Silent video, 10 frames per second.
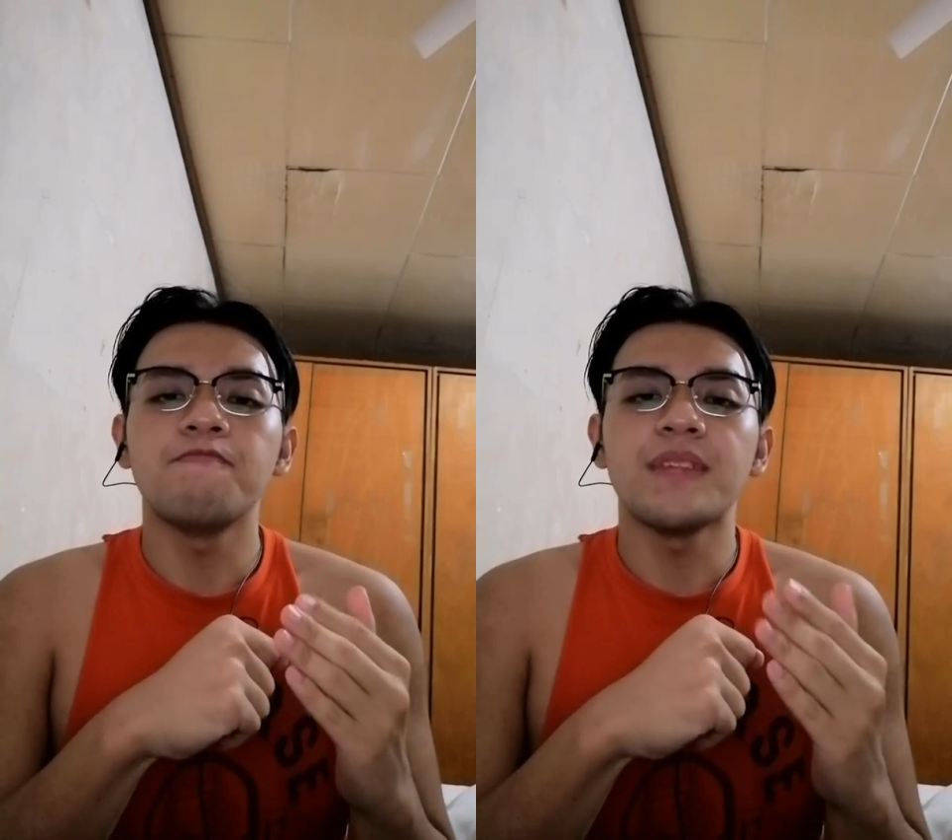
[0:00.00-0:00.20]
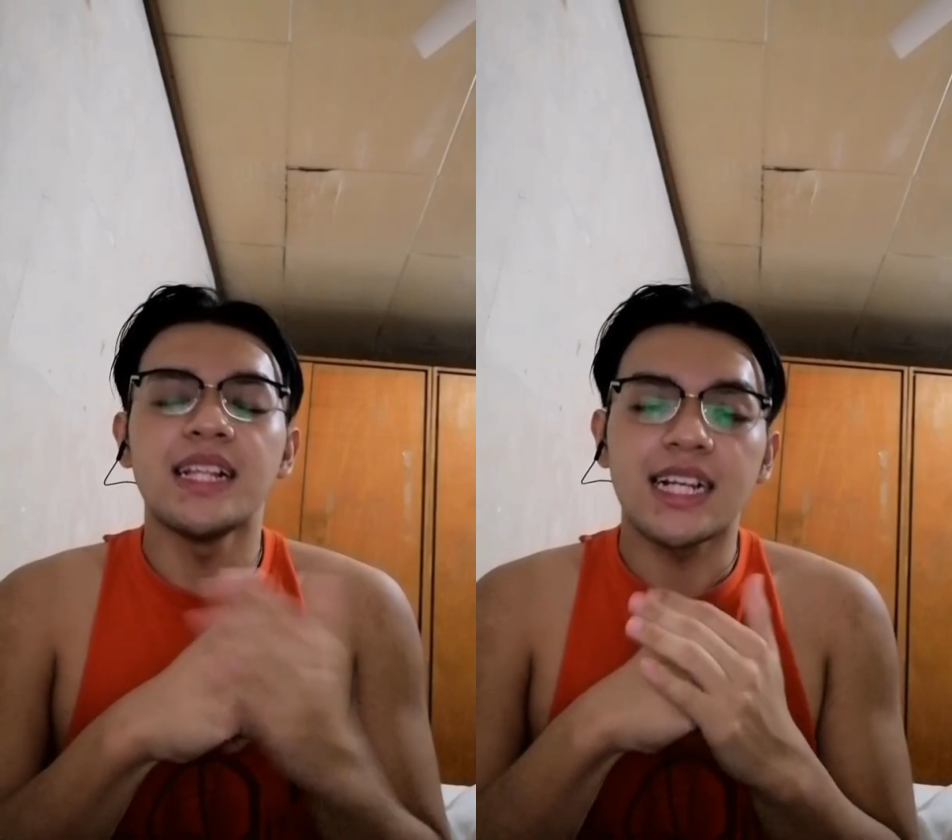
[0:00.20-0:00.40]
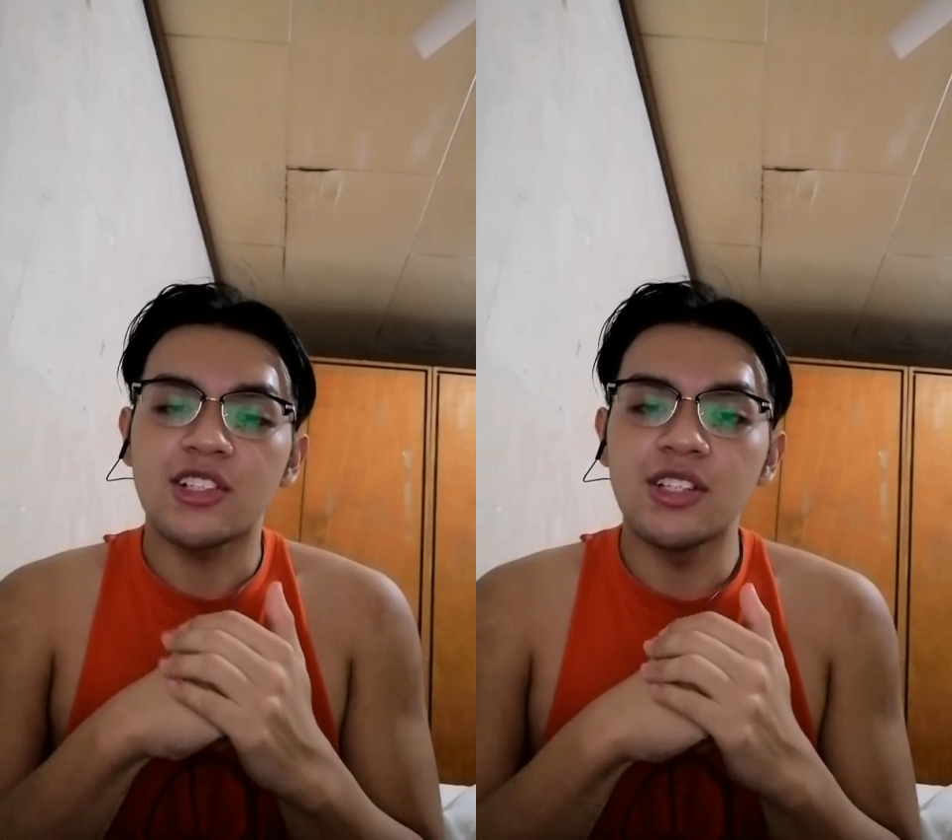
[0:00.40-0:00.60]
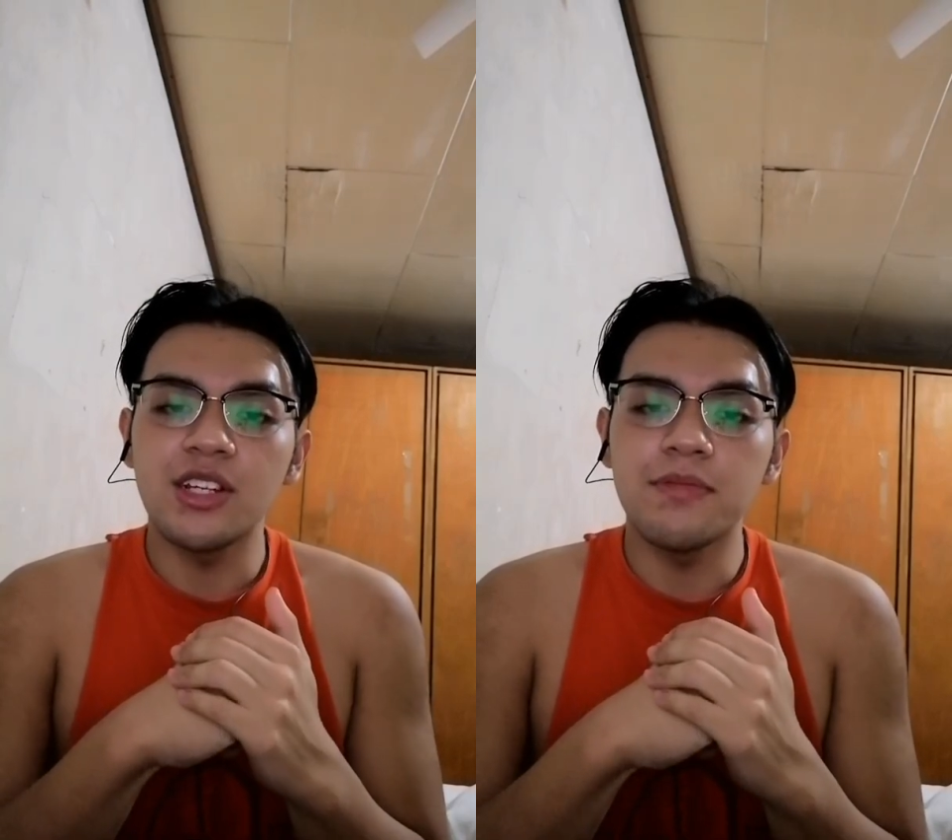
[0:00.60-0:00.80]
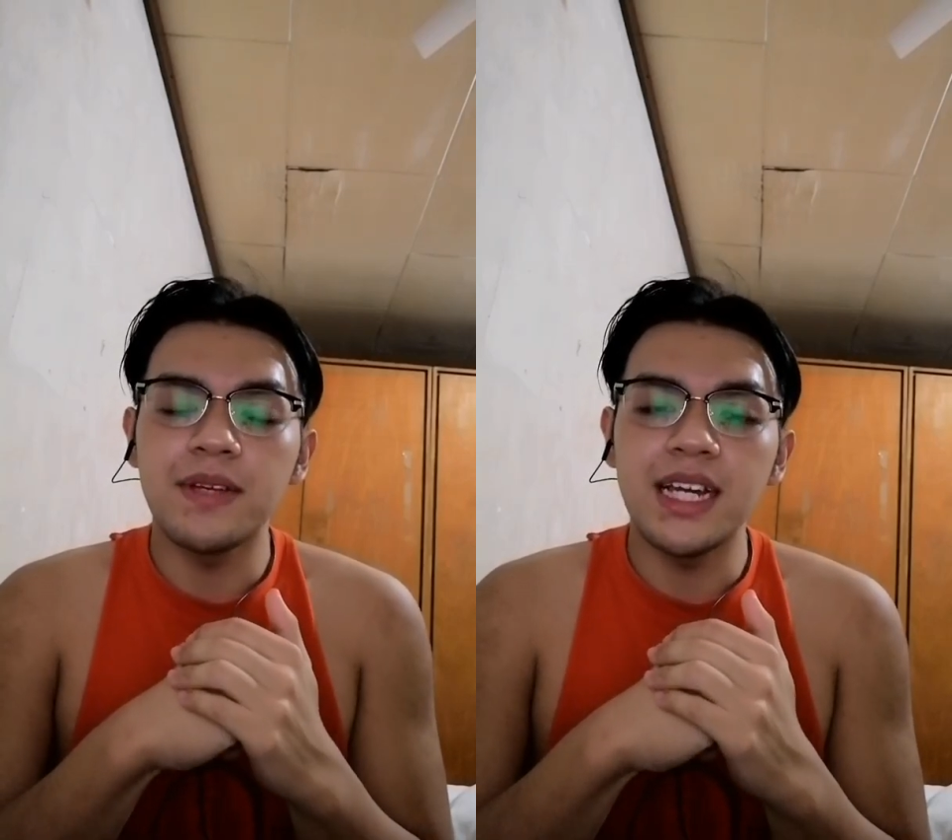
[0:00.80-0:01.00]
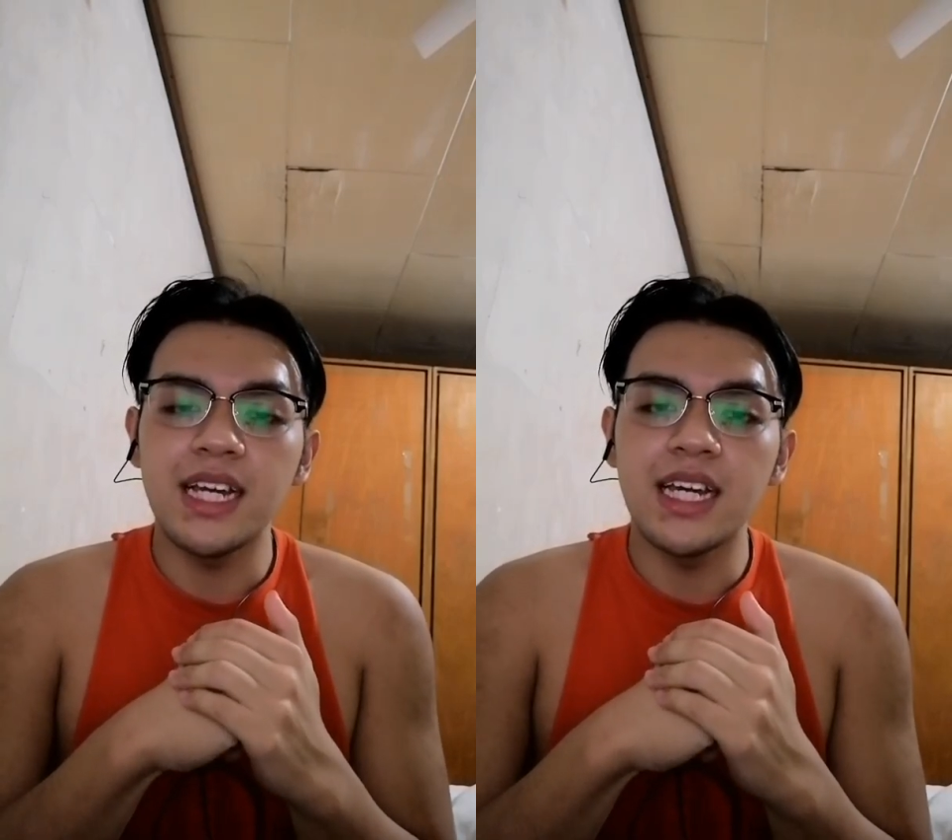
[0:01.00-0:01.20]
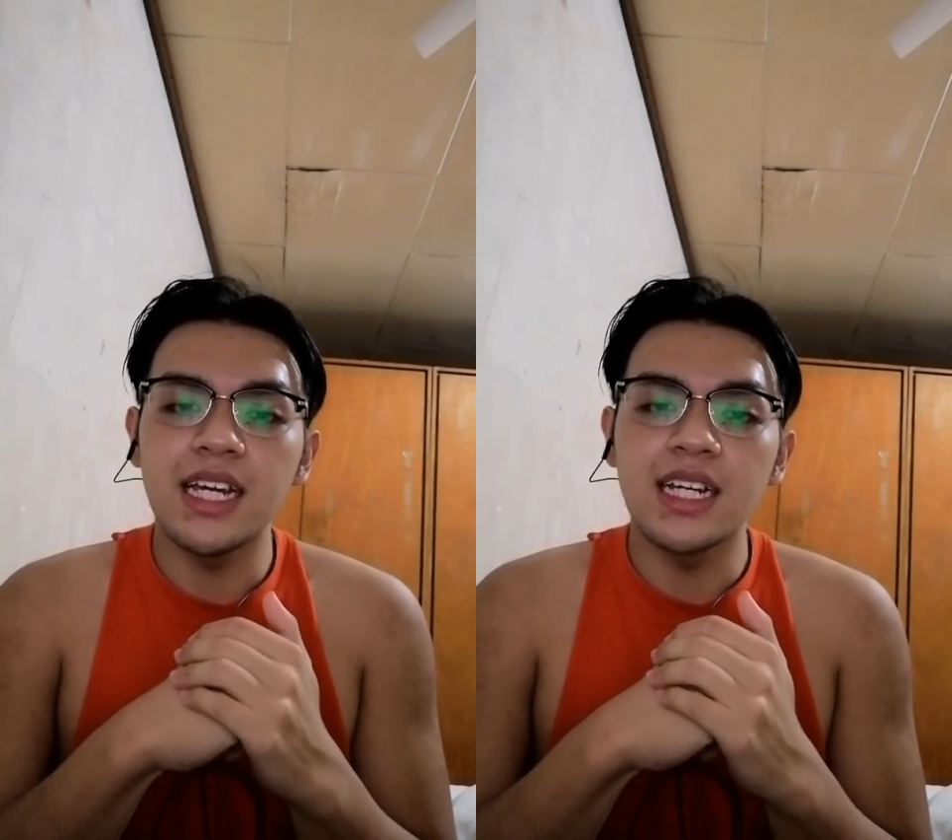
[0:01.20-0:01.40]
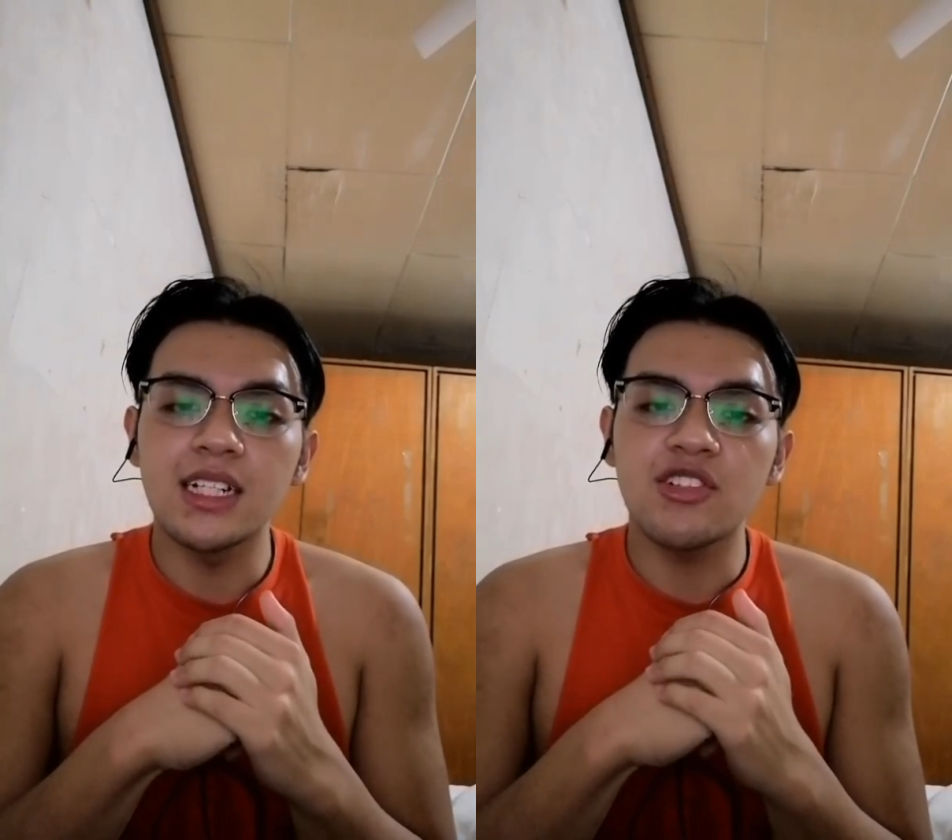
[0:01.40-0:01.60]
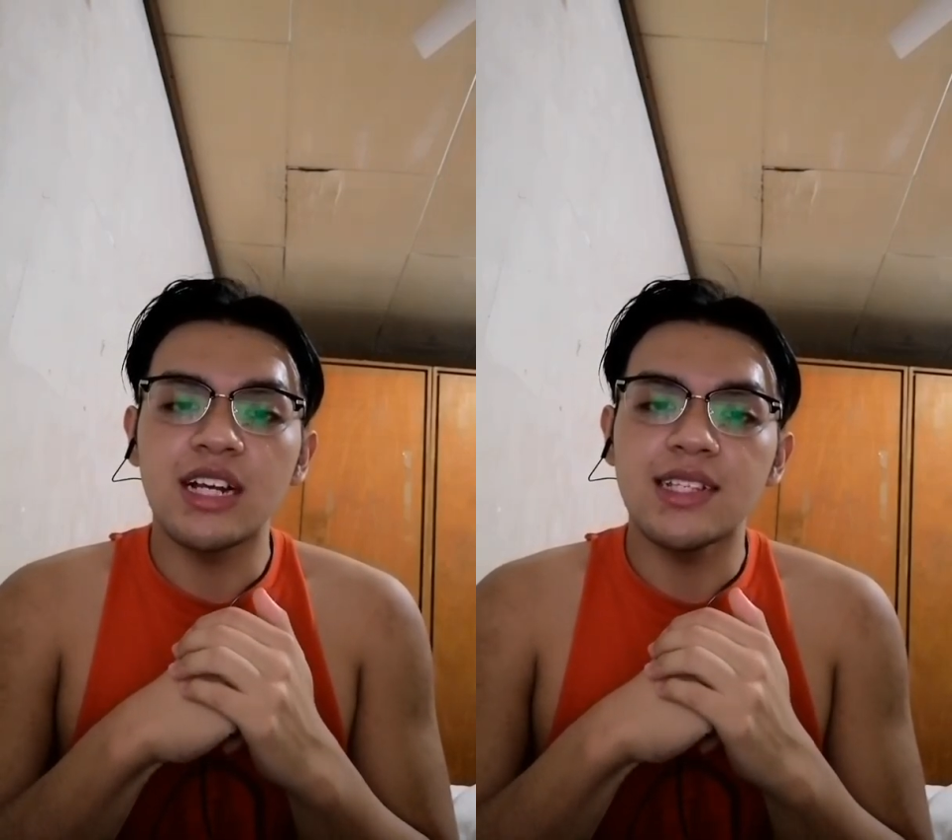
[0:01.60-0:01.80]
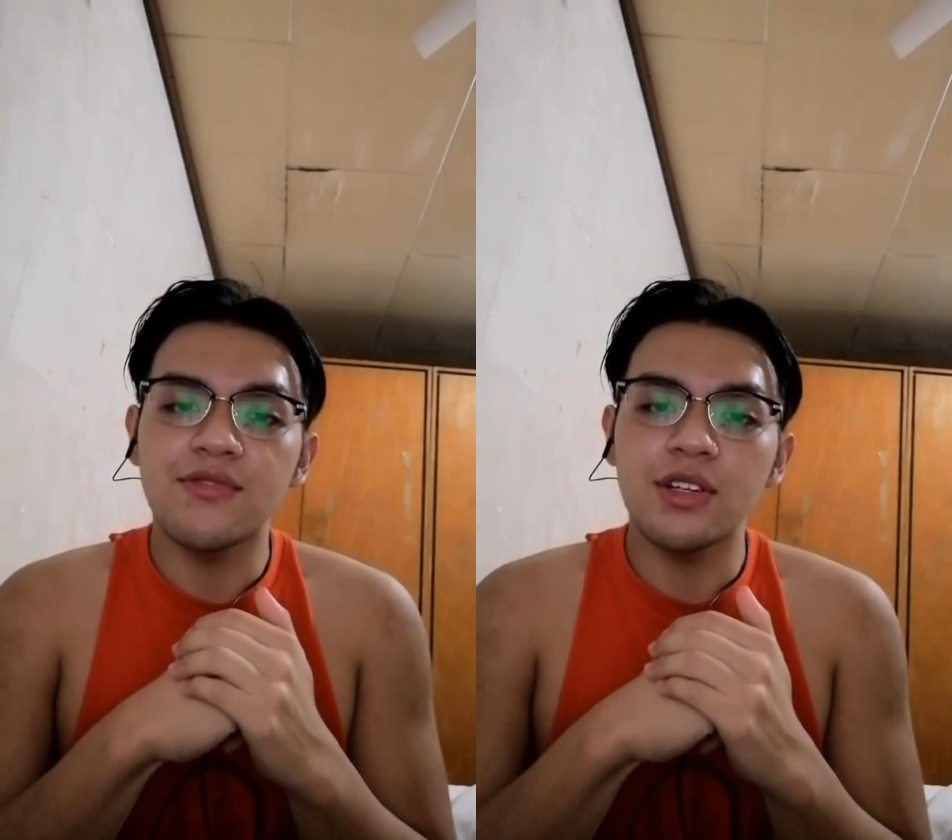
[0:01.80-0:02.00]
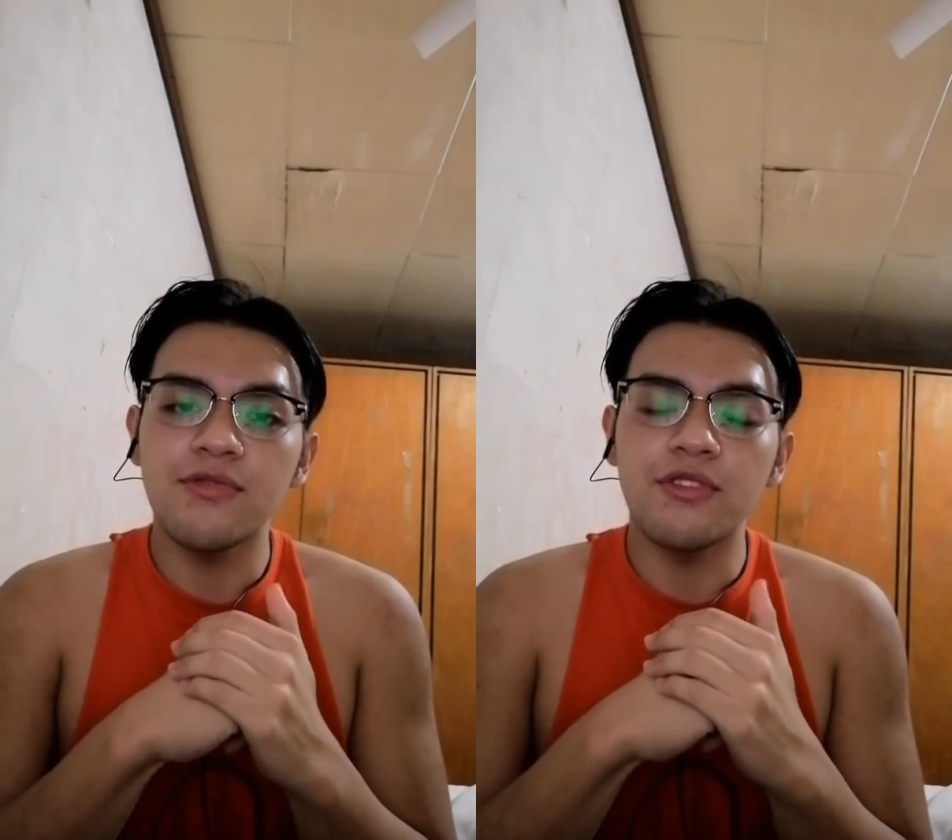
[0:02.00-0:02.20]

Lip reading: electrons are being transferred